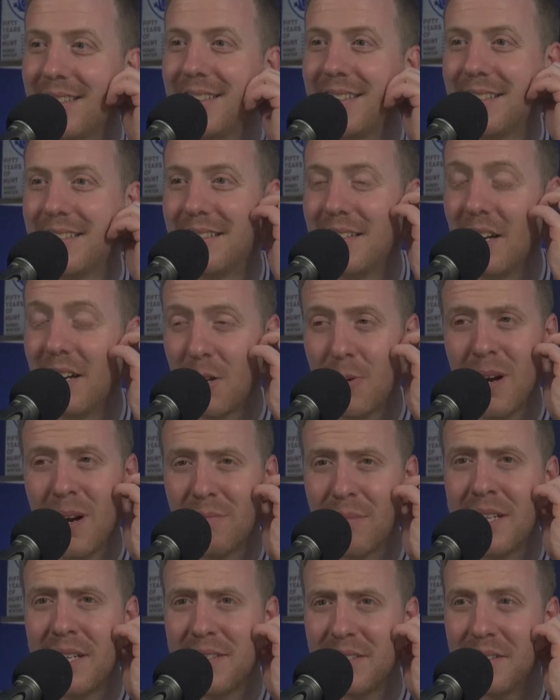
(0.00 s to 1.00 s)
Like, quite
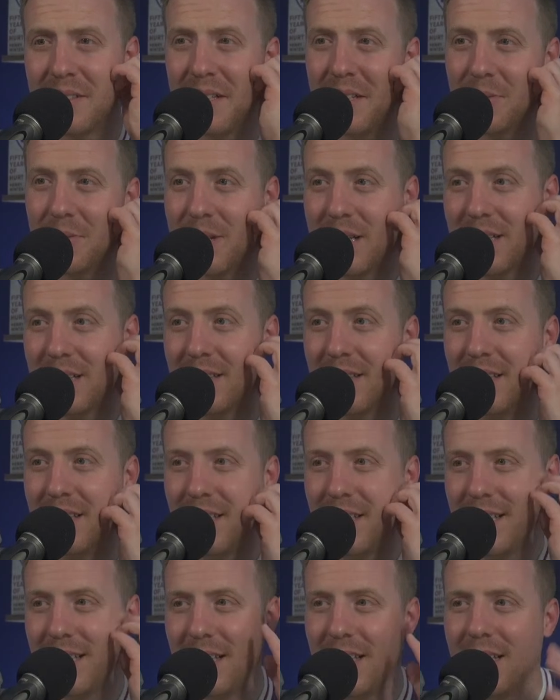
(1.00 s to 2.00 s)
recently as well.
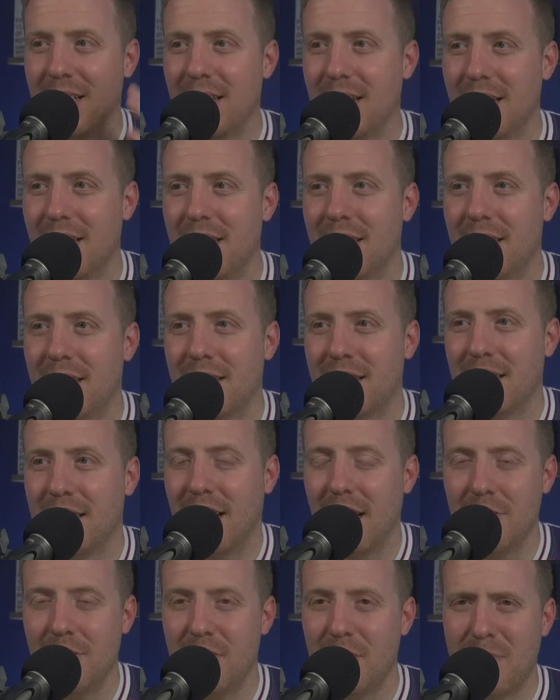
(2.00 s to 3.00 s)

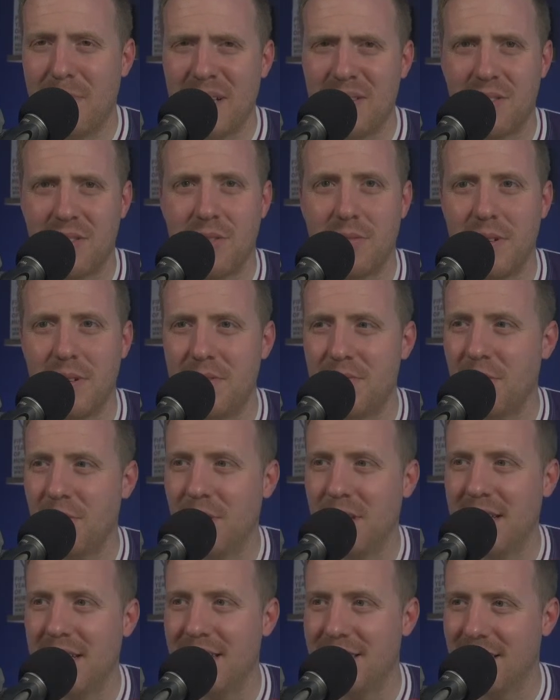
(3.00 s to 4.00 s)
Like, over the past 3-4
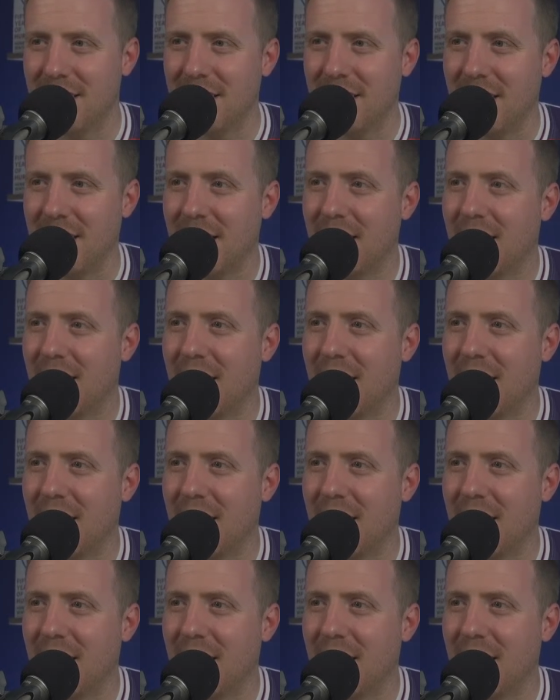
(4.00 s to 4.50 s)
years, I think.